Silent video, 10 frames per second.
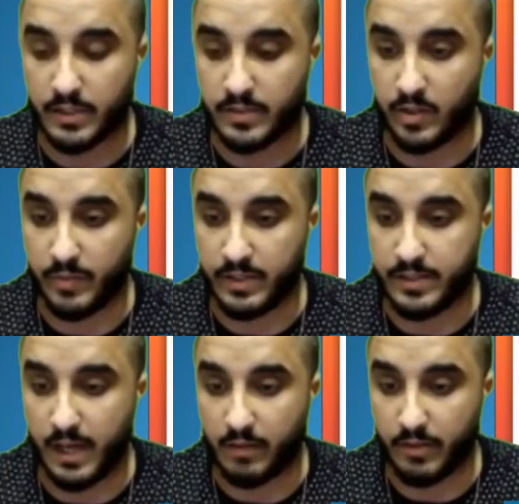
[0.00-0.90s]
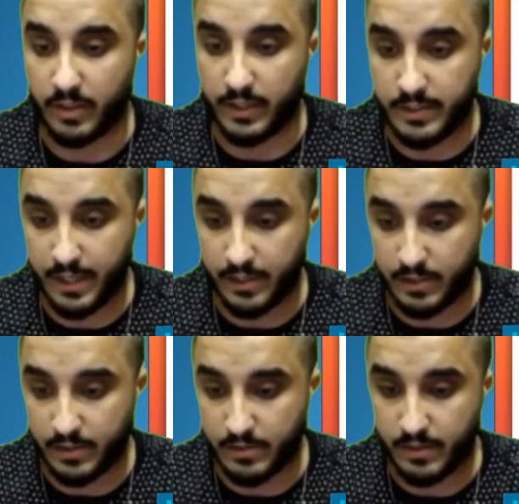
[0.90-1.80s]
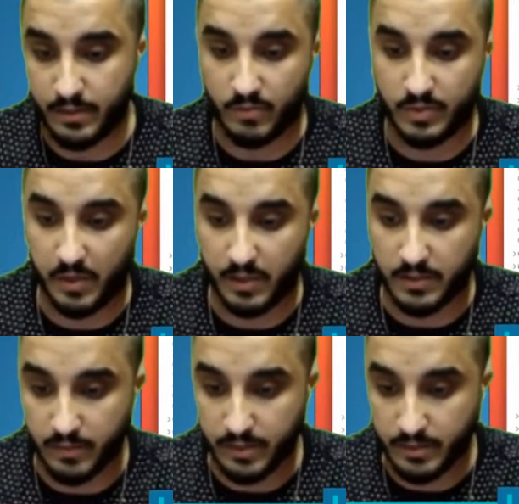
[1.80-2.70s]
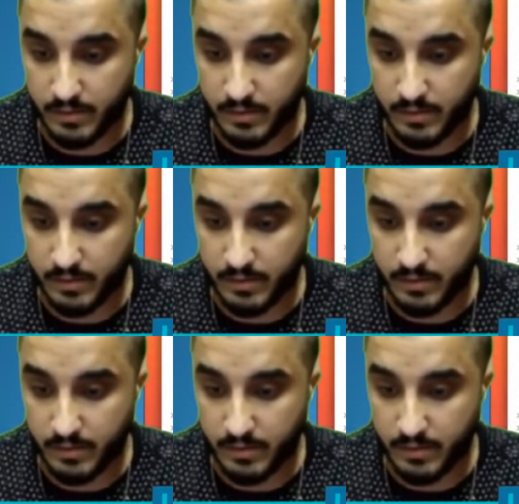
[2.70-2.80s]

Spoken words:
be the styling for the containers and the responsiveness.